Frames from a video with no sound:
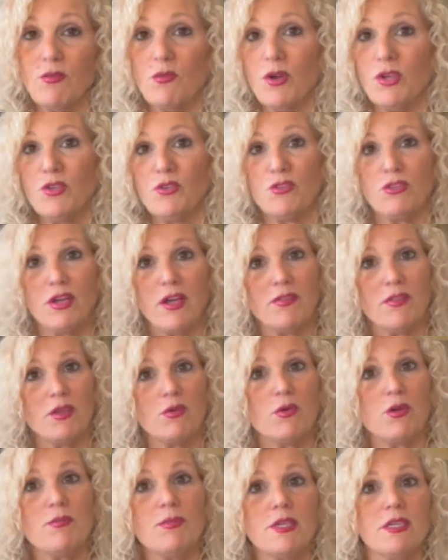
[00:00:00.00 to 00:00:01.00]
what you thought they
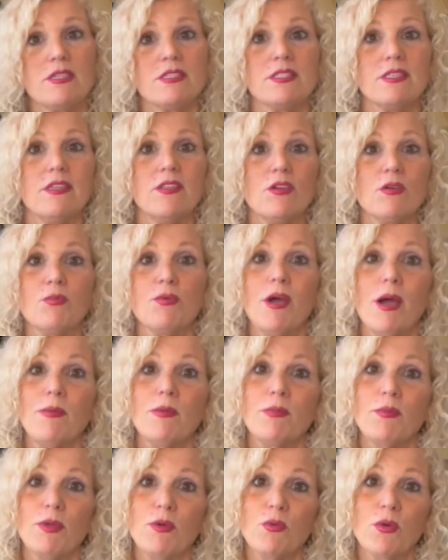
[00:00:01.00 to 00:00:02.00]
were because then they're
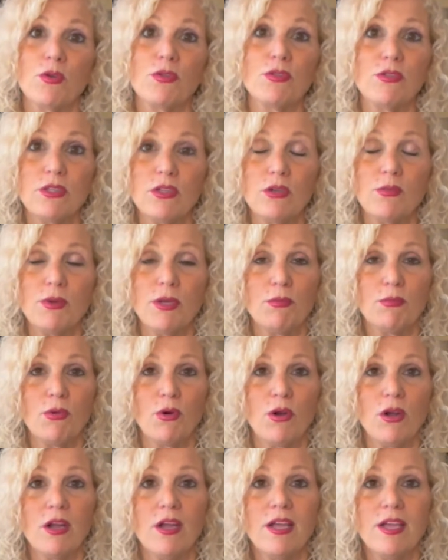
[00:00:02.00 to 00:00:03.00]
probably worth a little bit
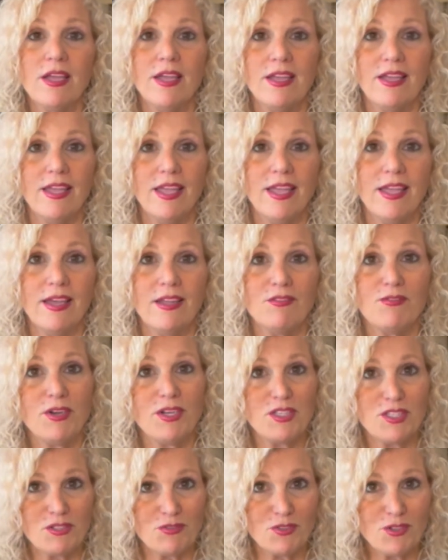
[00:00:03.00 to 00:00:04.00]
more. And
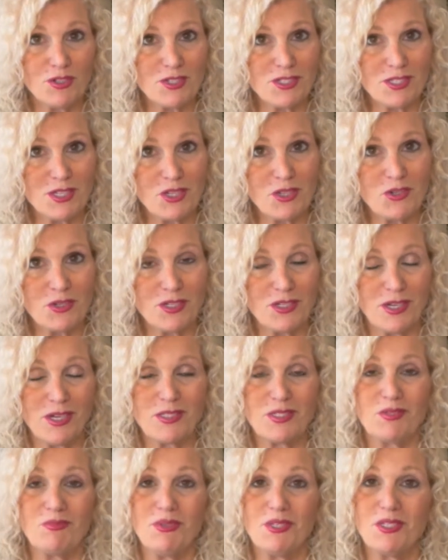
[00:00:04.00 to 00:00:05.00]
vice versa, you can
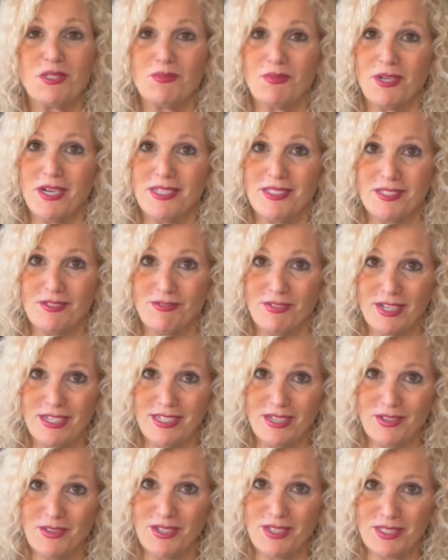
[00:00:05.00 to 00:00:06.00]
also be surprised and
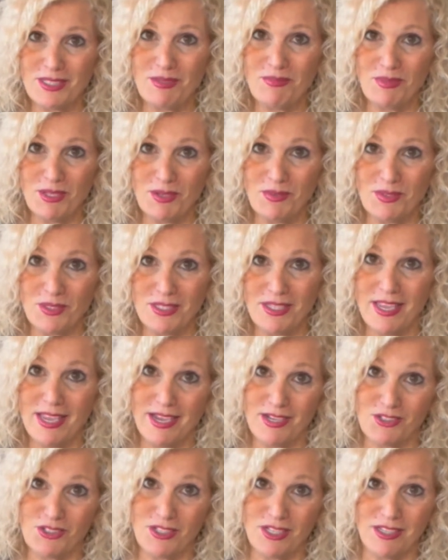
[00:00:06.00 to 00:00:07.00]
find out that something was
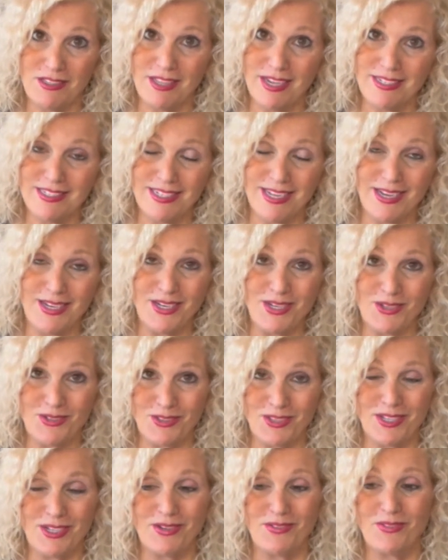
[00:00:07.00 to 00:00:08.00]
actually a lot tinier
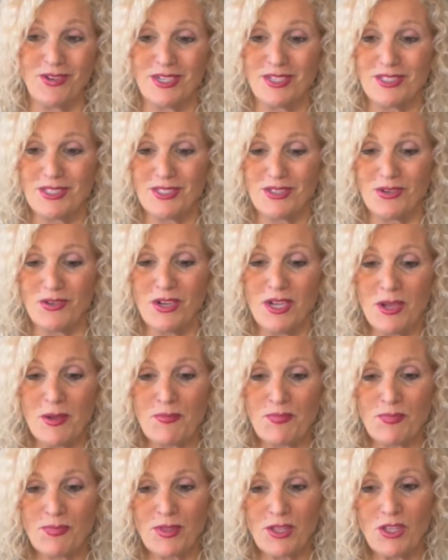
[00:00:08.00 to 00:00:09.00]
than it was. So
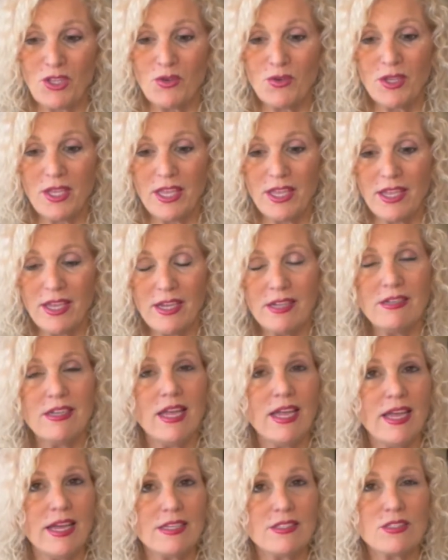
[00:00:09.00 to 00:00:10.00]
you
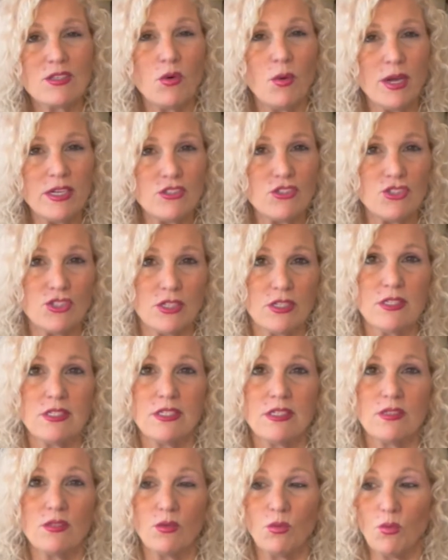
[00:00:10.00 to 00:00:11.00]
can ask
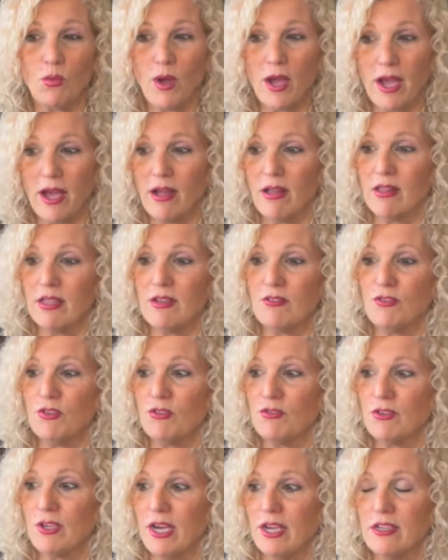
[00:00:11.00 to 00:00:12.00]
questions as well. If
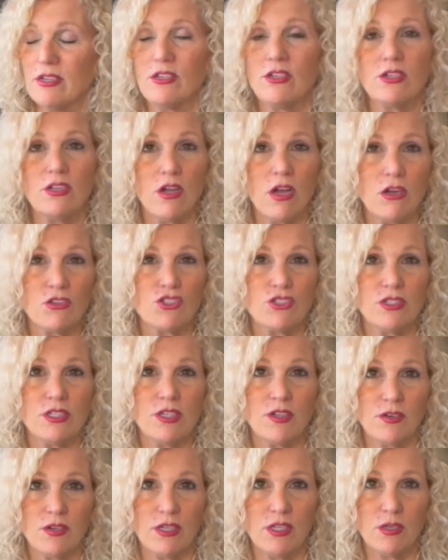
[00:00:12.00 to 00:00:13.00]
you've got a good
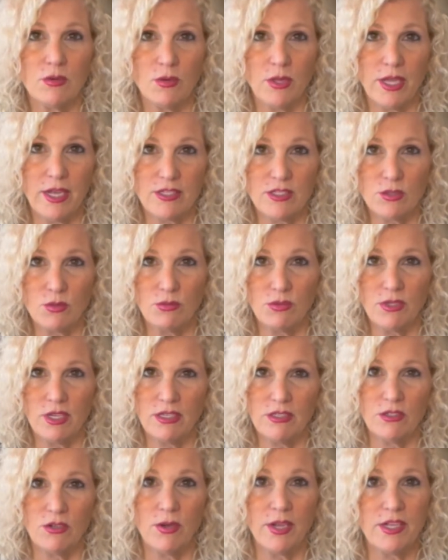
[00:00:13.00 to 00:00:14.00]
auctioneer and he will ask,
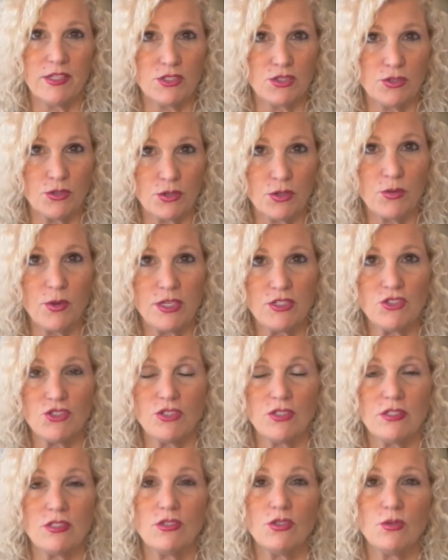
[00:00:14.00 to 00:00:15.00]
you know, answer your
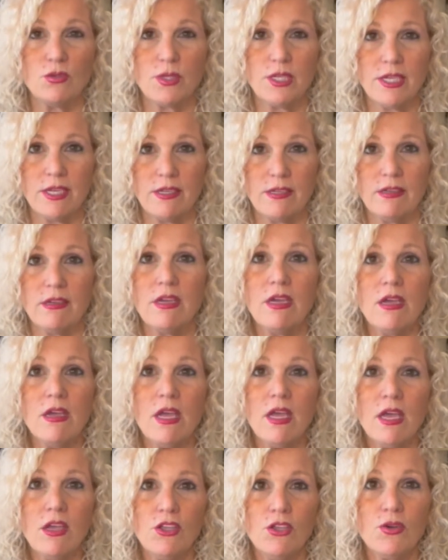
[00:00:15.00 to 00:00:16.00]
questions, you can,
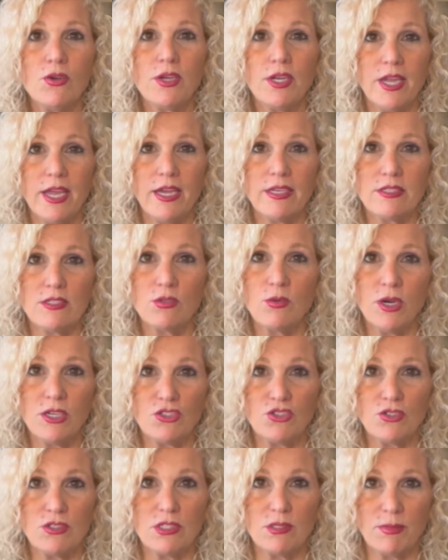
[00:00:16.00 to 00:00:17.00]
you can ask
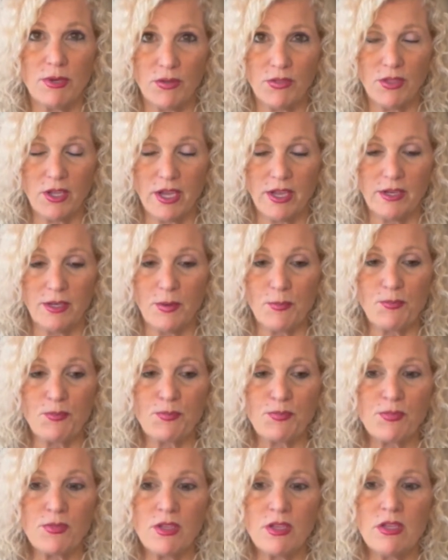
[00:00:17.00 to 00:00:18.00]
questions about the item.
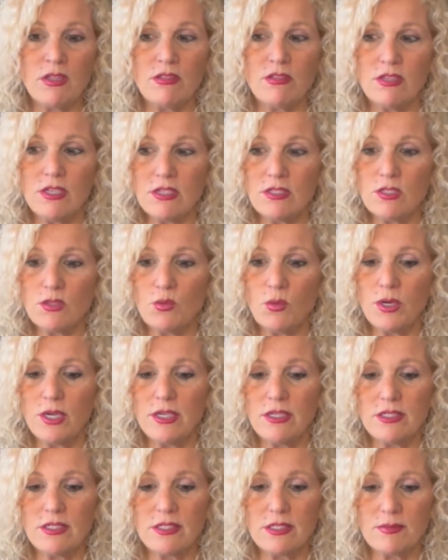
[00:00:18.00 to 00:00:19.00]
This
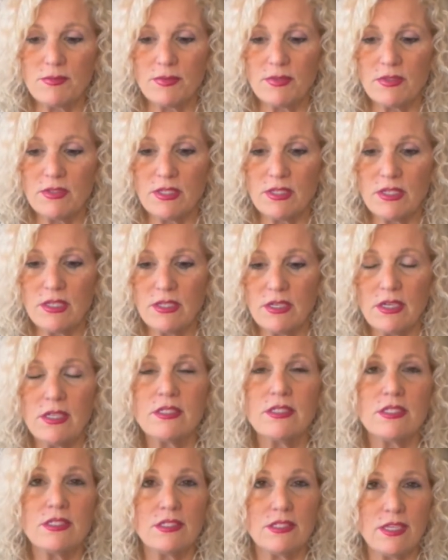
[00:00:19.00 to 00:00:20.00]
was the
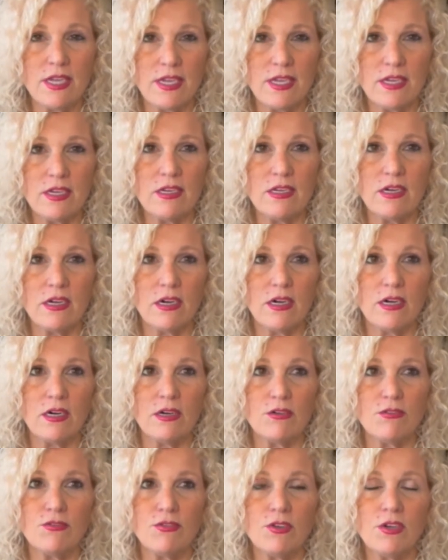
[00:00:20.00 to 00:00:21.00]
estate
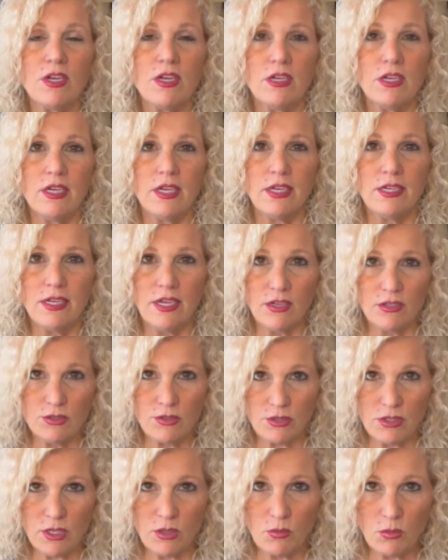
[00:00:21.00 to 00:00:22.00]
of an
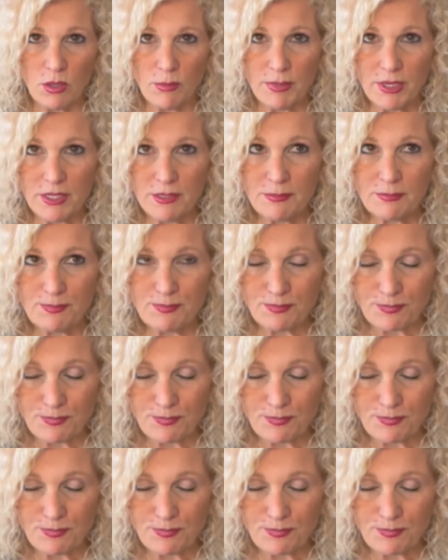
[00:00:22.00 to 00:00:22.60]
elderly woman